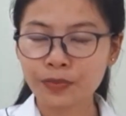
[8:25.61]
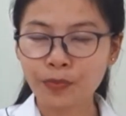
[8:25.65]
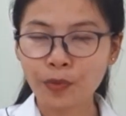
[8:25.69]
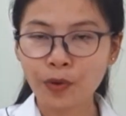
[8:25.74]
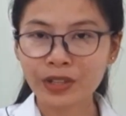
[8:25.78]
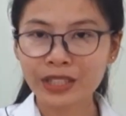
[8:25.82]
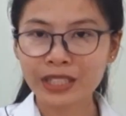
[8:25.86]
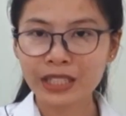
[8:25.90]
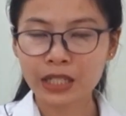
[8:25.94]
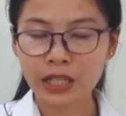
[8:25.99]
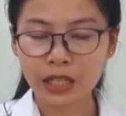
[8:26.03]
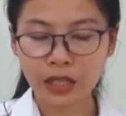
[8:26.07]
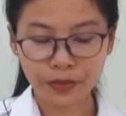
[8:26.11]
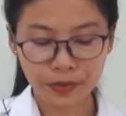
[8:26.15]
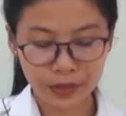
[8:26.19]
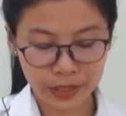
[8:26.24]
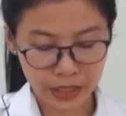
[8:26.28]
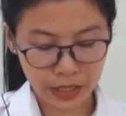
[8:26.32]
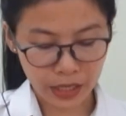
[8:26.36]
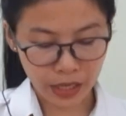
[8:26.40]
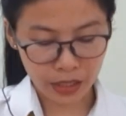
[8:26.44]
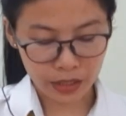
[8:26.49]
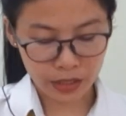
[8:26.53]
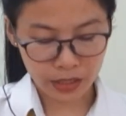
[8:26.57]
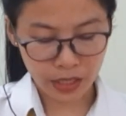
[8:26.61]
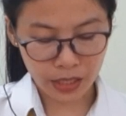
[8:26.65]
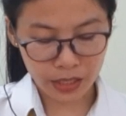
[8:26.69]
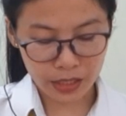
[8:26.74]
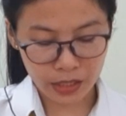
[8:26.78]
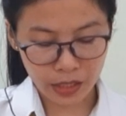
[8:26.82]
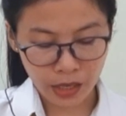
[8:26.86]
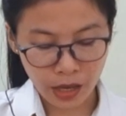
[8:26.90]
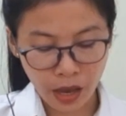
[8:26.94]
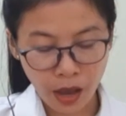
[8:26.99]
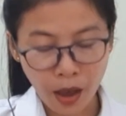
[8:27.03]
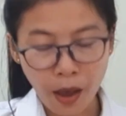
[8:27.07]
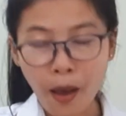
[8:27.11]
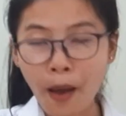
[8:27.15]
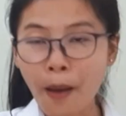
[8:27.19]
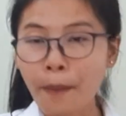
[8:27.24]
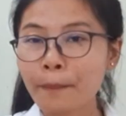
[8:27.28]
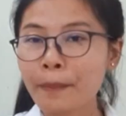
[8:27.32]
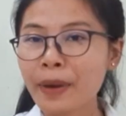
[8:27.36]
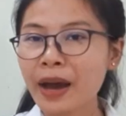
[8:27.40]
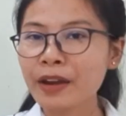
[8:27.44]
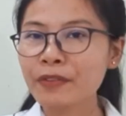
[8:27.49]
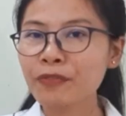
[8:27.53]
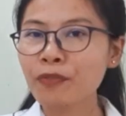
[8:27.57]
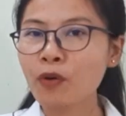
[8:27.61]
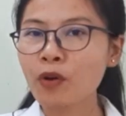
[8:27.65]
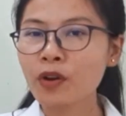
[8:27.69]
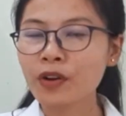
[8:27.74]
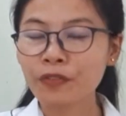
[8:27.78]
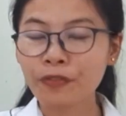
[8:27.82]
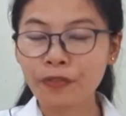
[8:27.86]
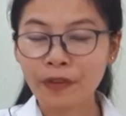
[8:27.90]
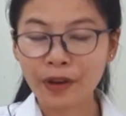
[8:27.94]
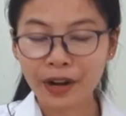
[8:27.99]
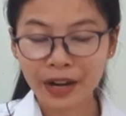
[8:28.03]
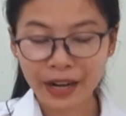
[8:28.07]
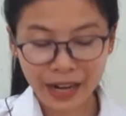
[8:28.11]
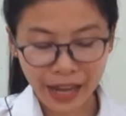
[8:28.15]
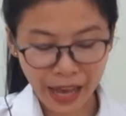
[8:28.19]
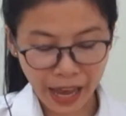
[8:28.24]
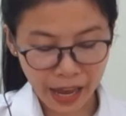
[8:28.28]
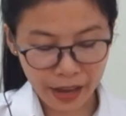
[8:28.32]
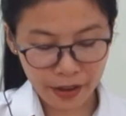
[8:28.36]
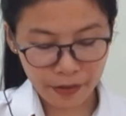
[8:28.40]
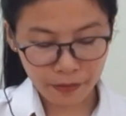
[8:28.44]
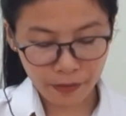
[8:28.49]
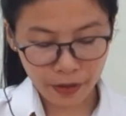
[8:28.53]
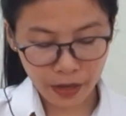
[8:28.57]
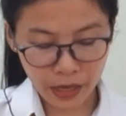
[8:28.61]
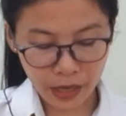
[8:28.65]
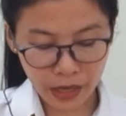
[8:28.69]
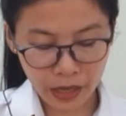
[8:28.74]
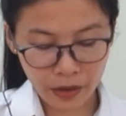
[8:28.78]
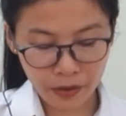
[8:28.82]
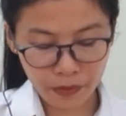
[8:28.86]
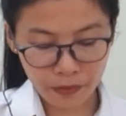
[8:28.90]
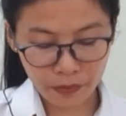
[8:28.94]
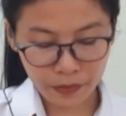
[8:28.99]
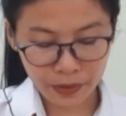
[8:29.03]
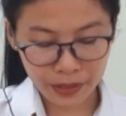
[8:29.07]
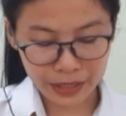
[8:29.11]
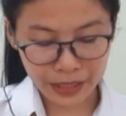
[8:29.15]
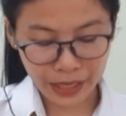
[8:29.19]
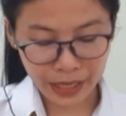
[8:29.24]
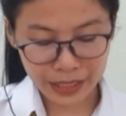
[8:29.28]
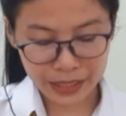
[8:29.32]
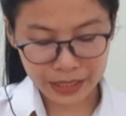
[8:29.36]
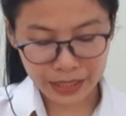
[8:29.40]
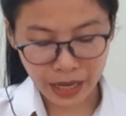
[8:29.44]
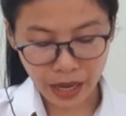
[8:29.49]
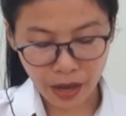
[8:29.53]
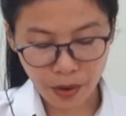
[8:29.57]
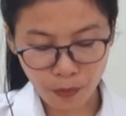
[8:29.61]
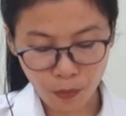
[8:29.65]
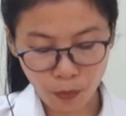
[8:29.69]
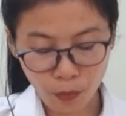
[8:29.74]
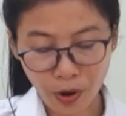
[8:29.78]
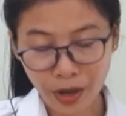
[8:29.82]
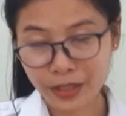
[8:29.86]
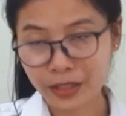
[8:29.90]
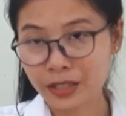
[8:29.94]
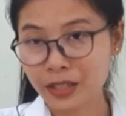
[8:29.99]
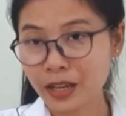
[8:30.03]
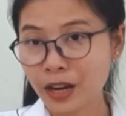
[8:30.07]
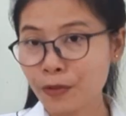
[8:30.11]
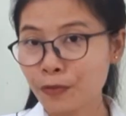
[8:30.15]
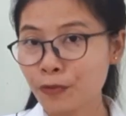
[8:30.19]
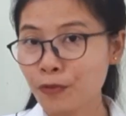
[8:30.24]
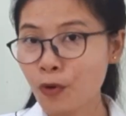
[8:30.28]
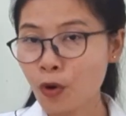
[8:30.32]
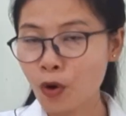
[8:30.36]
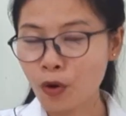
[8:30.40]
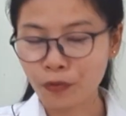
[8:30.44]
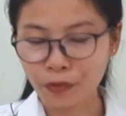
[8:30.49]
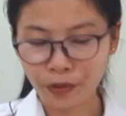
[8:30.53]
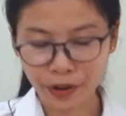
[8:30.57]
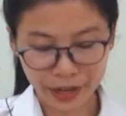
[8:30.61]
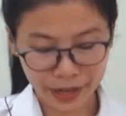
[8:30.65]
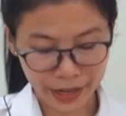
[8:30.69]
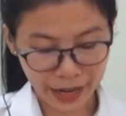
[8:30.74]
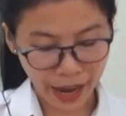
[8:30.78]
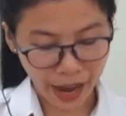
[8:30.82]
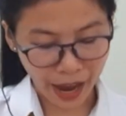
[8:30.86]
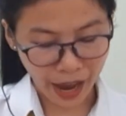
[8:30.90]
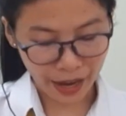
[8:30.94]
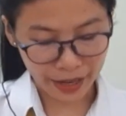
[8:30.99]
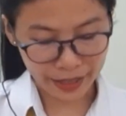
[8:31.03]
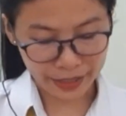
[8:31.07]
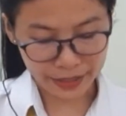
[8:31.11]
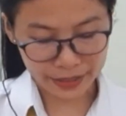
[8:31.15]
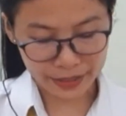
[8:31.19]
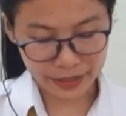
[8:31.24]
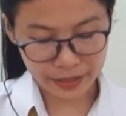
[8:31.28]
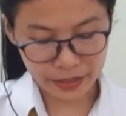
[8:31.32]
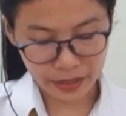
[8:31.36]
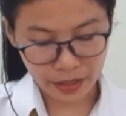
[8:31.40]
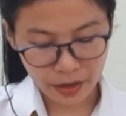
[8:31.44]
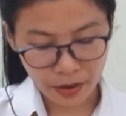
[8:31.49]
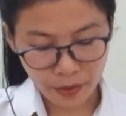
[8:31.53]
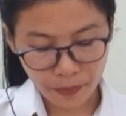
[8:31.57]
40 degrees Celsius. But for the Fahrenheit, we can say 104 Fahrenheit.